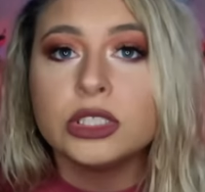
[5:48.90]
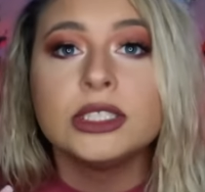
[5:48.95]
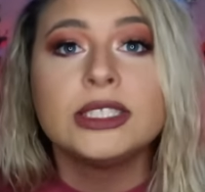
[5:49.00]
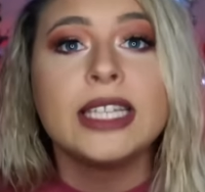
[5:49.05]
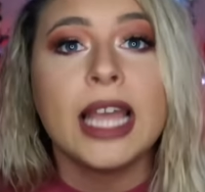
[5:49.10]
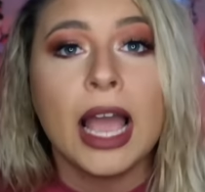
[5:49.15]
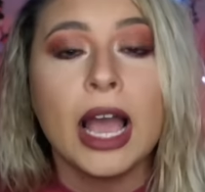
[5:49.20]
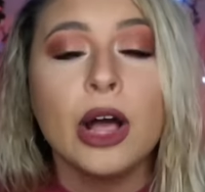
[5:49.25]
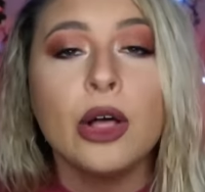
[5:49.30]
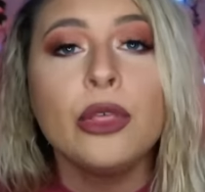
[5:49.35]

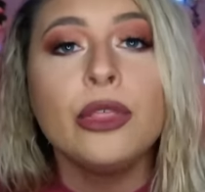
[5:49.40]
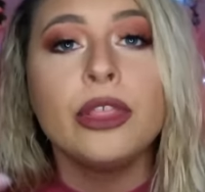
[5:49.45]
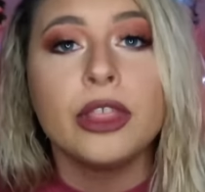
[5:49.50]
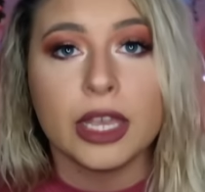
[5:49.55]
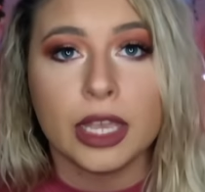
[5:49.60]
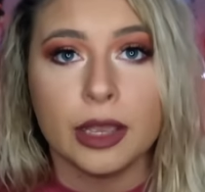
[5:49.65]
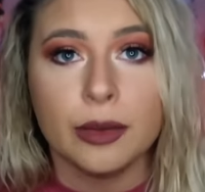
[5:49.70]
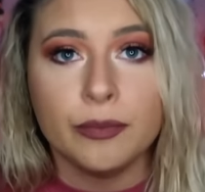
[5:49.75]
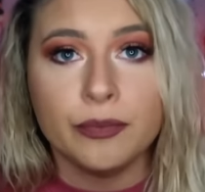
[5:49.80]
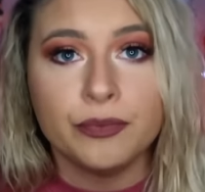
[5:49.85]
tell
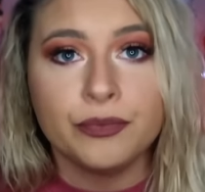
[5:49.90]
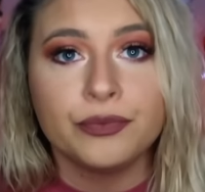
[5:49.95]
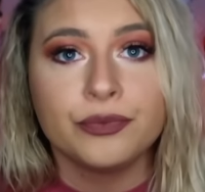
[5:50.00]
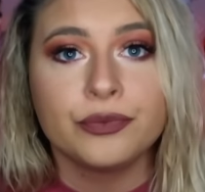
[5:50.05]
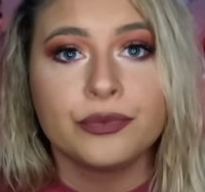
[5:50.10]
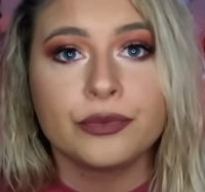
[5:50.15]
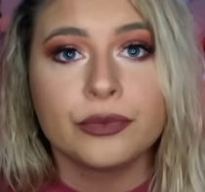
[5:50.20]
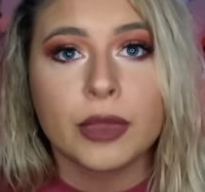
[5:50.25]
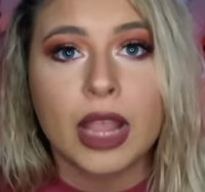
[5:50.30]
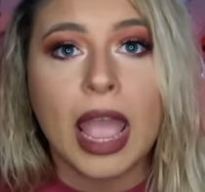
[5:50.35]
them
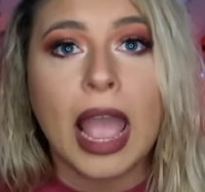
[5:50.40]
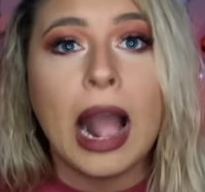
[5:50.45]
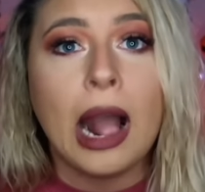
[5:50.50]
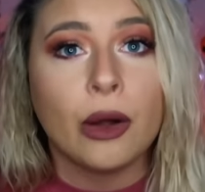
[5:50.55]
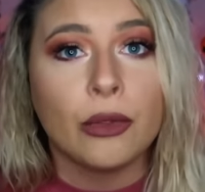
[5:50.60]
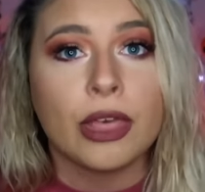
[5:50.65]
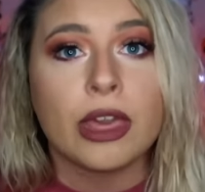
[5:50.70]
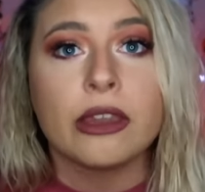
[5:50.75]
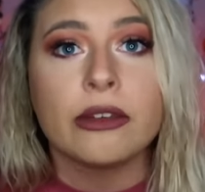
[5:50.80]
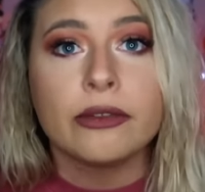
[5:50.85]

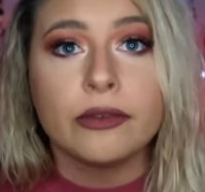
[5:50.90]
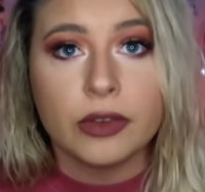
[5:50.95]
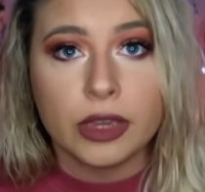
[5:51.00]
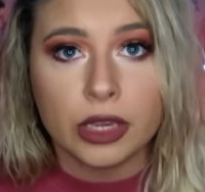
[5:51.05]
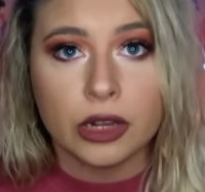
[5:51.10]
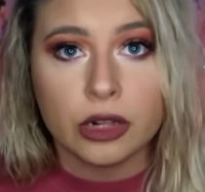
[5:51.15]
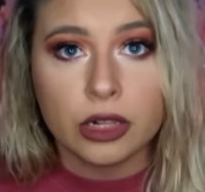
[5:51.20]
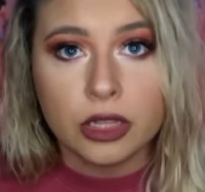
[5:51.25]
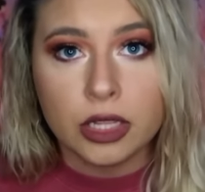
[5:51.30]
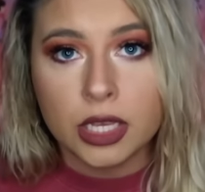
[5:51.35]
how they
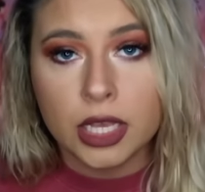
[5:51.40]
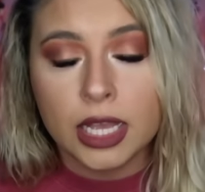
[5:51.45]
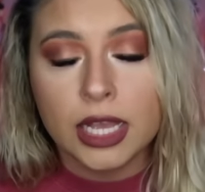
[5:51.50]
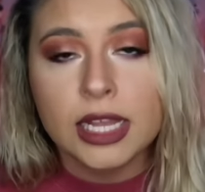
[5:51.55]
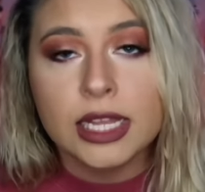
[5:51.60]
feel.